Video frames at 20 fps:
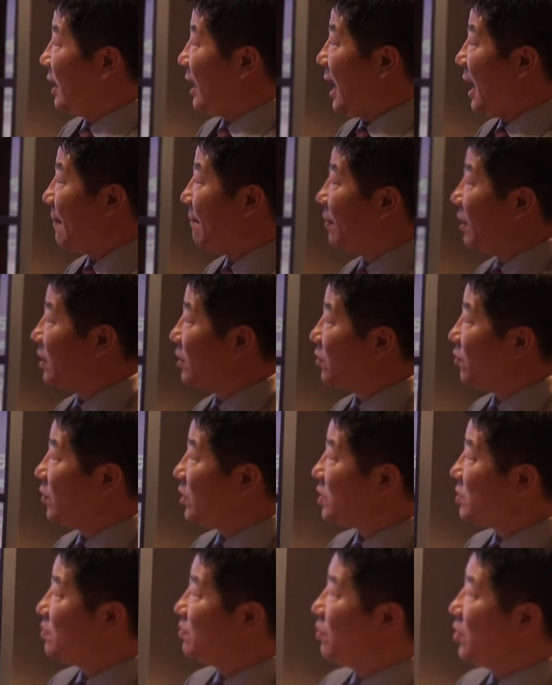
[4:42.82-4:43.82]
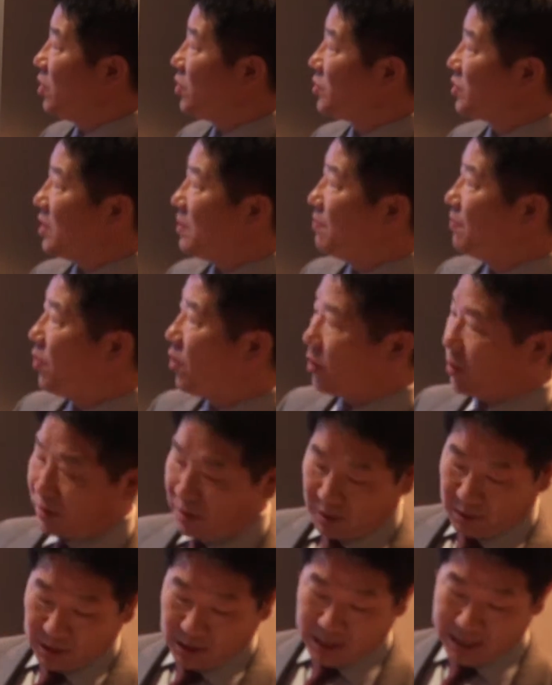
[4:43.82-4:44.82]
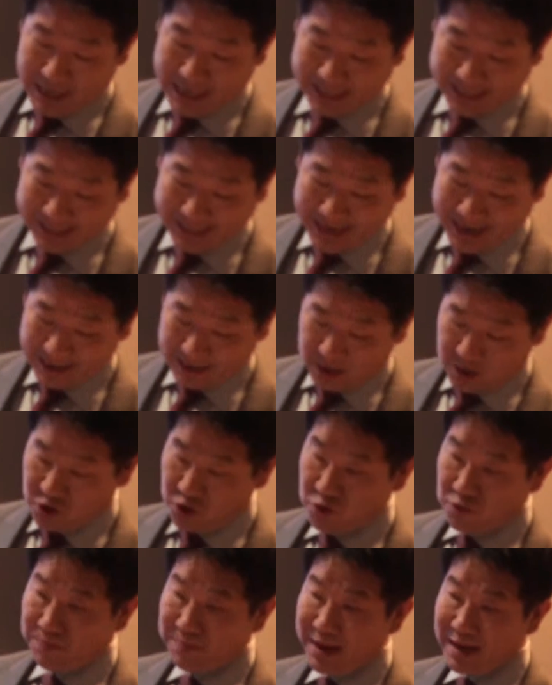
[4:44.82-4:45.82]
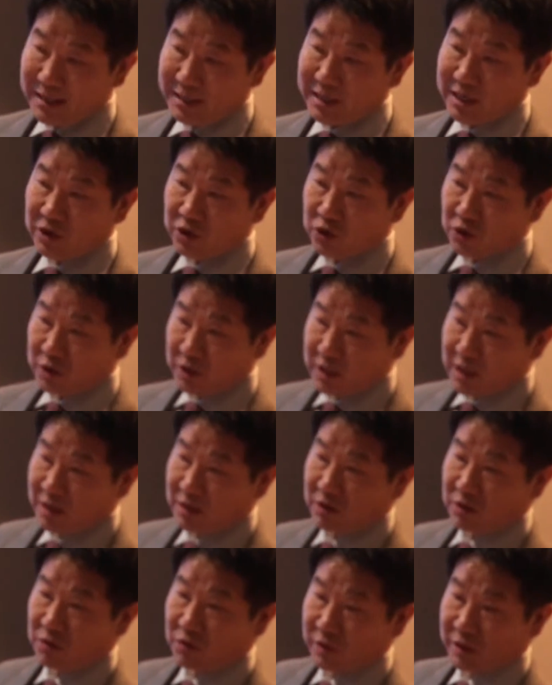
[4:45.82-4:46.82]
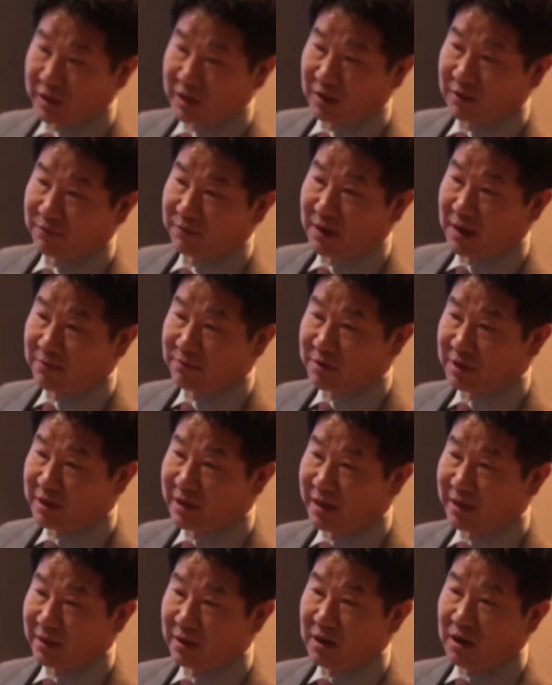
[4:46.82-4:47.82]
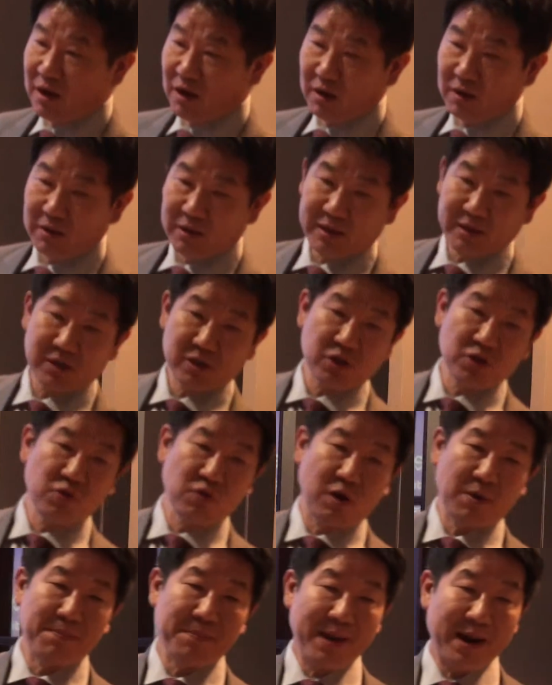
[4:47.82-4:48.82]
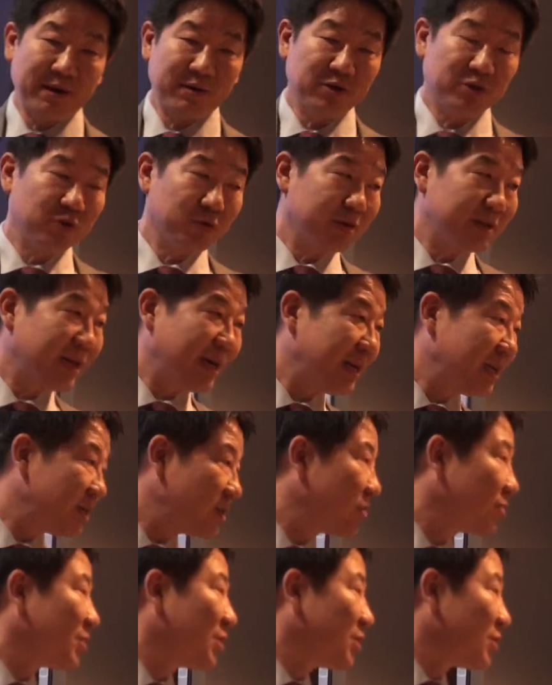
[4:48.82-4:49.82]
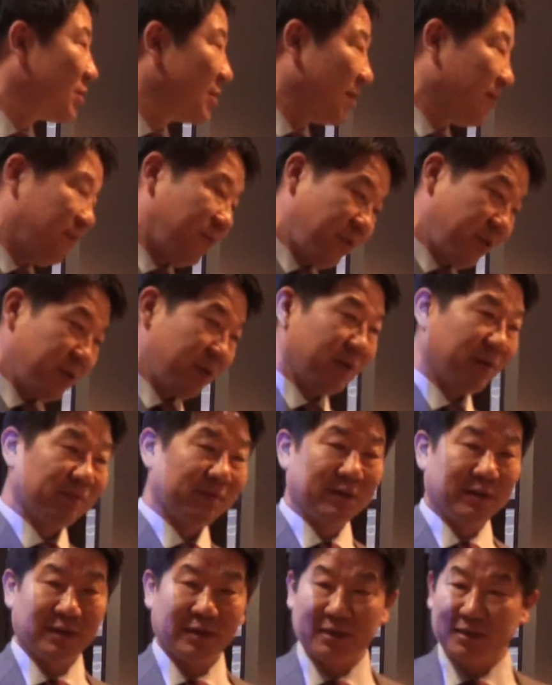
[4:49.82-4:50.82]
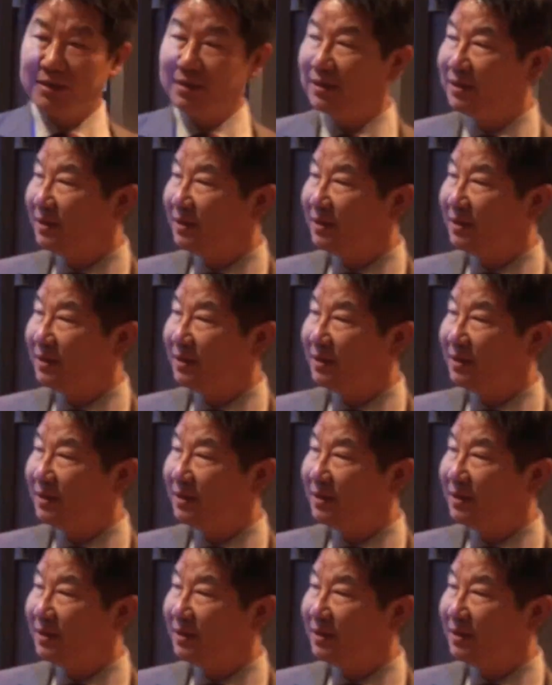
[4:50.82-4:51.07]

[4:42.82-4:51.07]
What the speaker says: But what's most important is that you maintain your teeth yourself every day, unless you are married to a dentist who can do that for you every night.